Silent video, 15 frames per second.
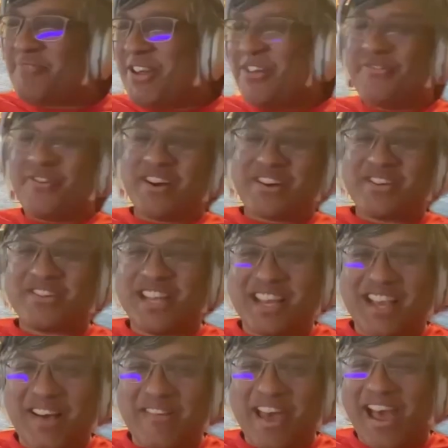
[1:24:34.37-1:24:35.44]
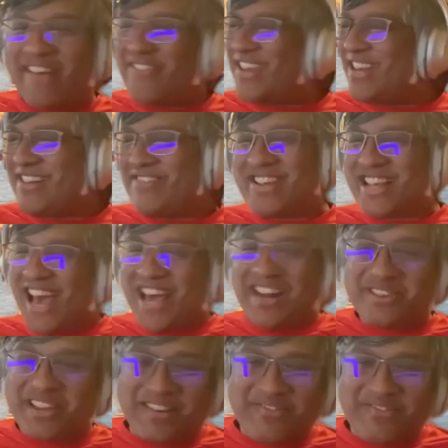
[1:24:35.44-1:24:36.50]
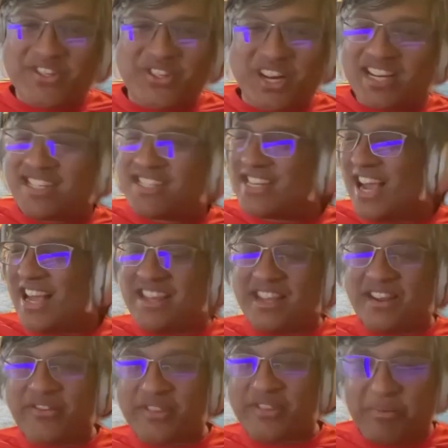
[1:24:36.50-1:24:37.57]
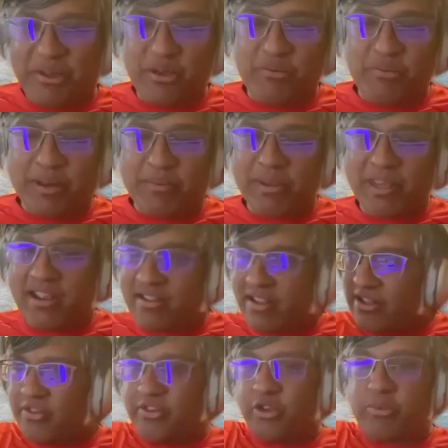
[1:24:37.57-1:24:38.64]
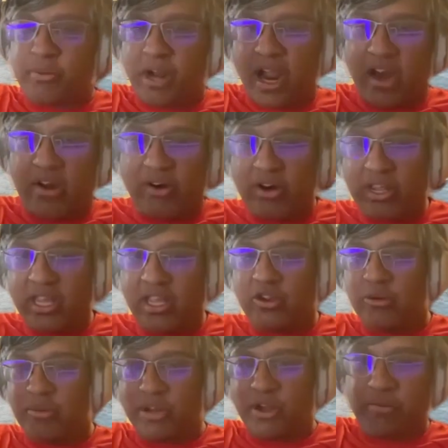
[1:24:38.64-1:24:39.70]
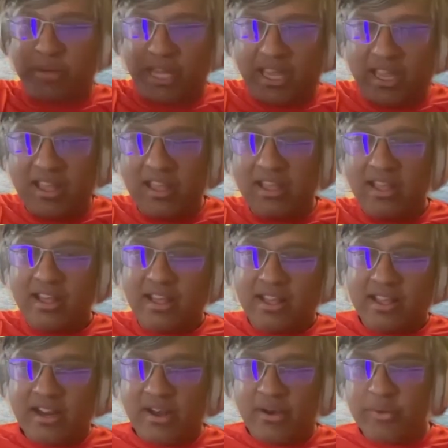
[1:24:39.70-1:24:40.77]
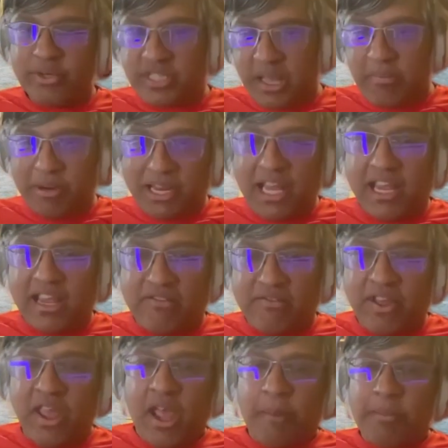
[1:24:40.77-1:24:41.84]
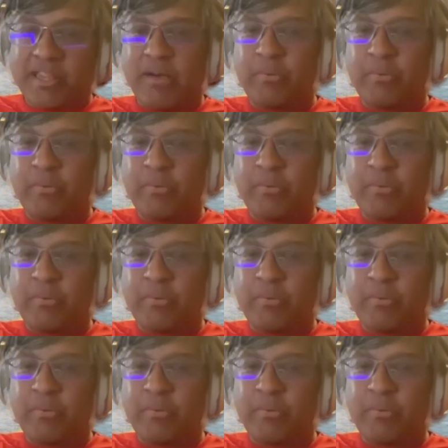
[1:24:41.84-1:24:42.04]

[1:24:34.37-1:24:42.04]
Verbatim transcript: those motherfuckers that come at me, and I'm like, I don't give a shit because like I think you're subhuman because like there's a human hierarchy and you're below me. you know, which they believe. But